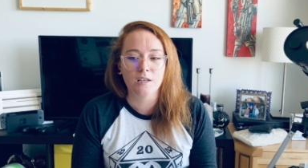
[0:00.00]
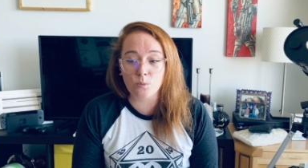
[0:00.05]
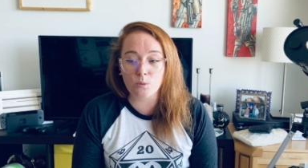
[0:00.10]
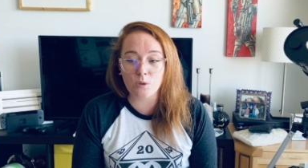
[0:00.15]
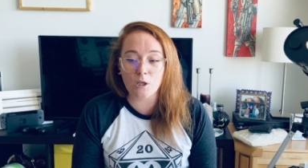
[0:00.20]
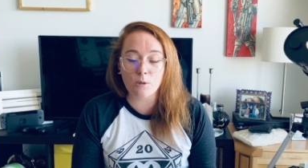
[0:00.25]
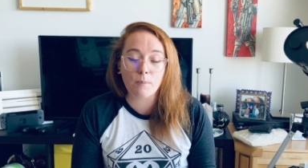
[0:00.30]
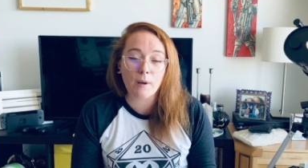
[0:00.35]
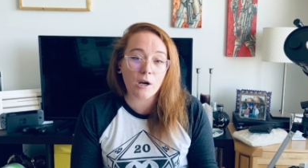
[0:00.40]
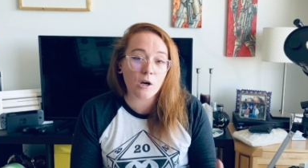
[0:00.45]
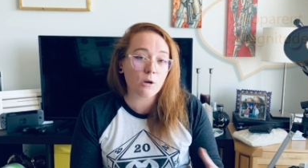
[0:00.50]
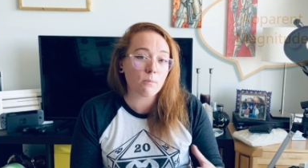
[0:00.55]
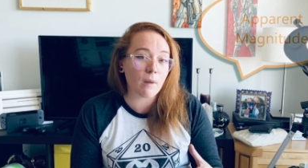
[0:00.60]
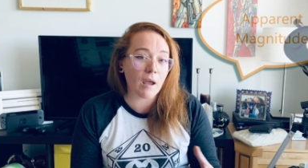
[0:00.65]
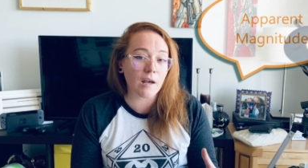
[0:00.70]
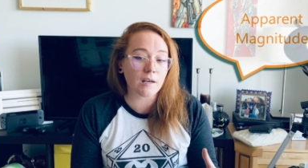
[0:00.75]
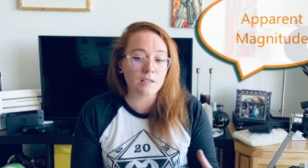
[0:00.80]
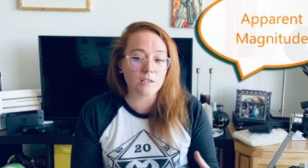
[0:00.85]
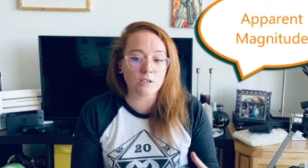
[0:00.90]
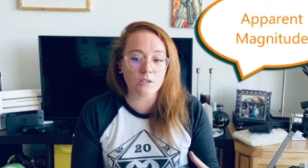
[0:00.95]
The apparent
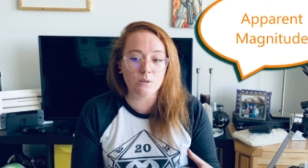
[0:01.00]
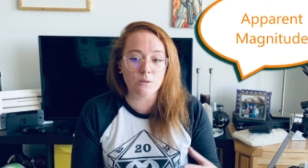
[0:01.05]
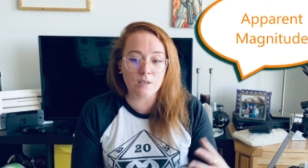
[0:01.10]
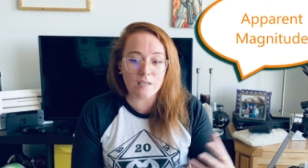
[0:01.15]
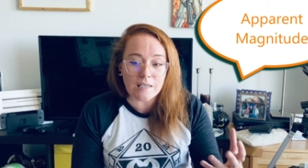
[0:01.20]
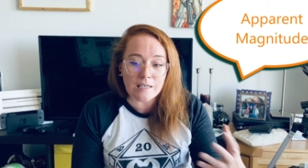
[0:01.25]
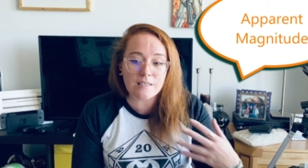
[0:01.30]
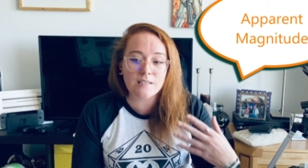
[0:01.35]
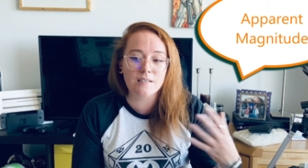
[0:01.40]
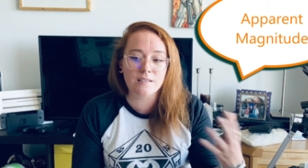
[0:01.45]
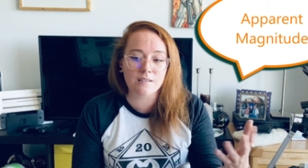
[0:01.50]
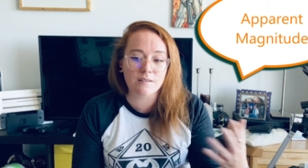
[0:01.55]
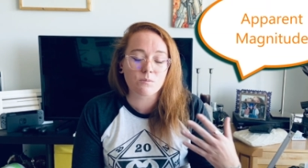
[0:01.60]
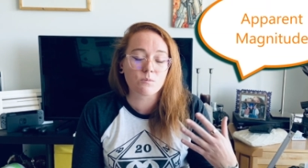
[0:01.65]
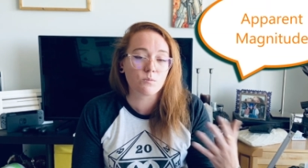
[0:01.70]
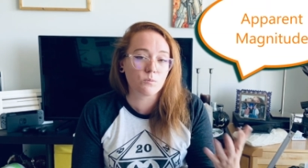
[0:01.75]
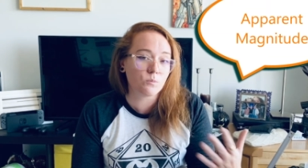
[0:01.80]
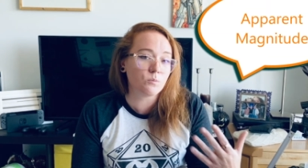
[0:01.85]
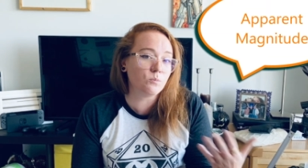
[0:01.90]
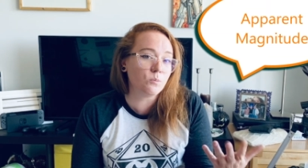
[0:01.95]
magnitude is
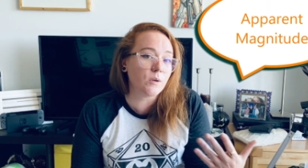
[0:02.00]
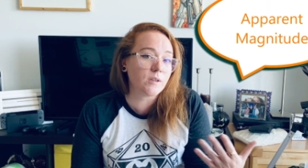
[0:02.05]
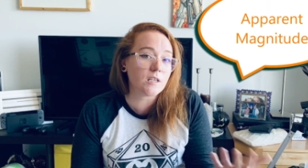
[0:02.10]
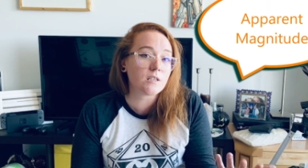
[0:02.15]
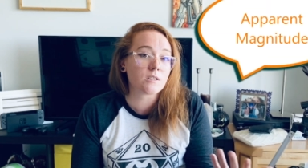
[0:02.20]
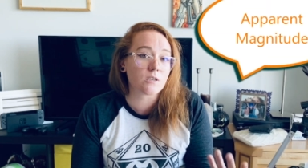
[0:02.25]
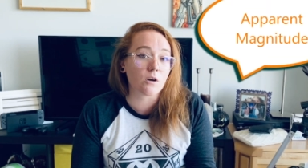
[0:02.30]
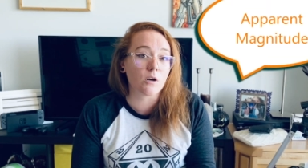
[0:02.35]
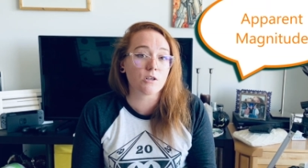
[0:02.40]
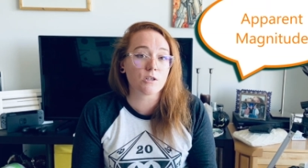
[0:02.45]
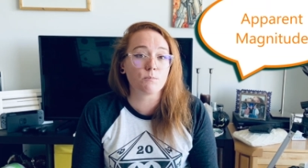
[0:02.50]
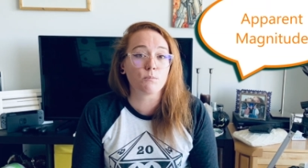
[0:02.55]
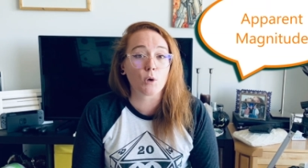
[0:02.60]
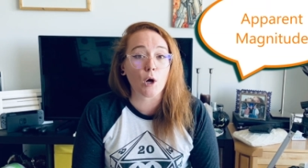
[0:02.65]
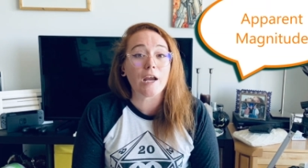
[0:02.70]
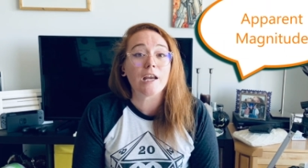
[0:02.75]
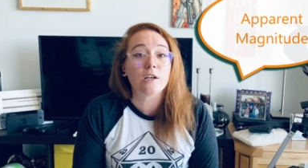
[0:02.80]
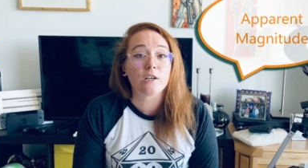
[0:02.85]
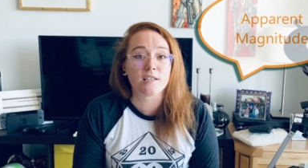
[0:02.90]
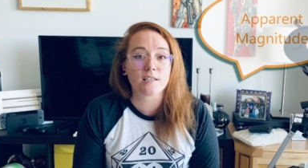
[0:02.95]
what the star's
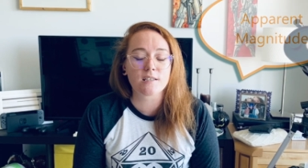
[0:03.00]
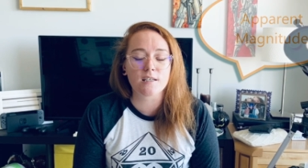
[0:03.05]
brightness